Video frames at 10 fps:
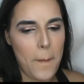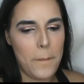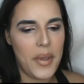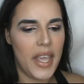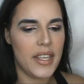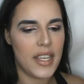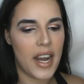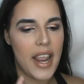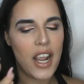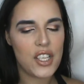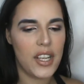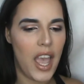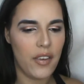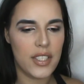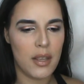bit. And I actually
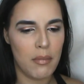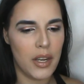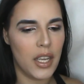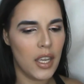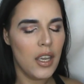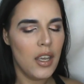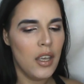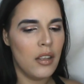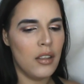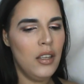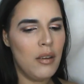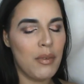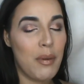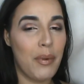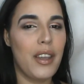have somebody I'm
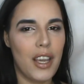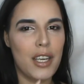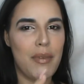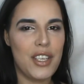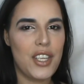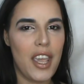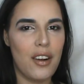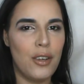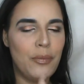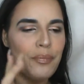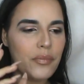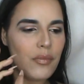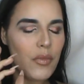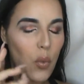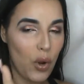going to bring onto my channel.
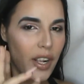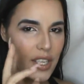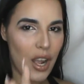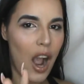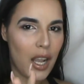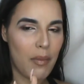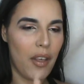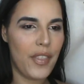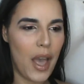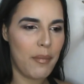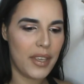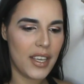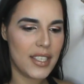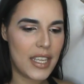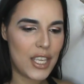We're going to talk about that
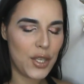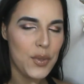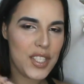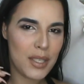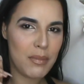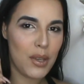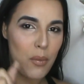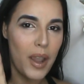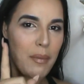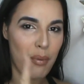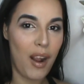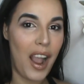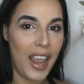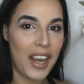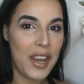because they used to be white
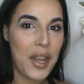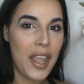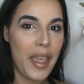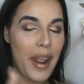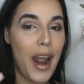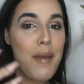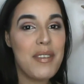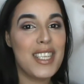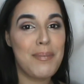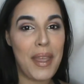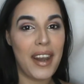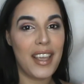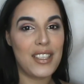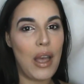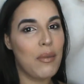pride, and I'm
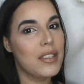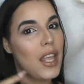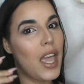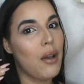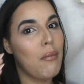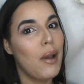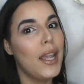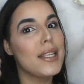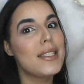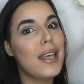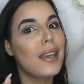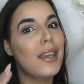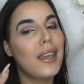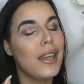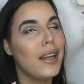Hispanic, so I was like, wait a second
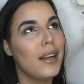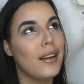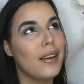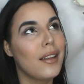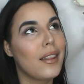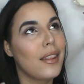here,